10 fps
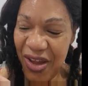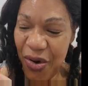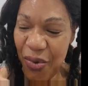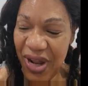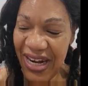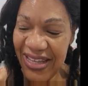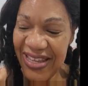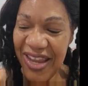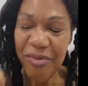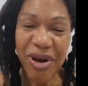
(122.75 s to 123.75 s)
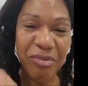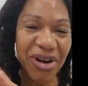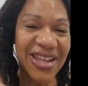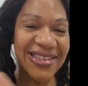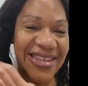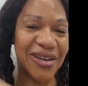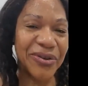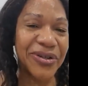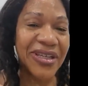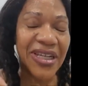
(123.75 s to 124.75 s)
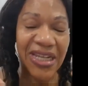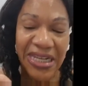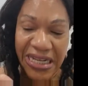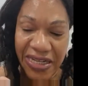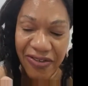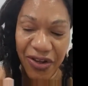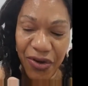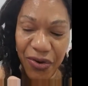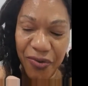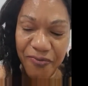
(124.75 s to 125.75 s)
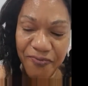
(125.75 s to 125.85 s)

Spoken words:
while I take my braids out? So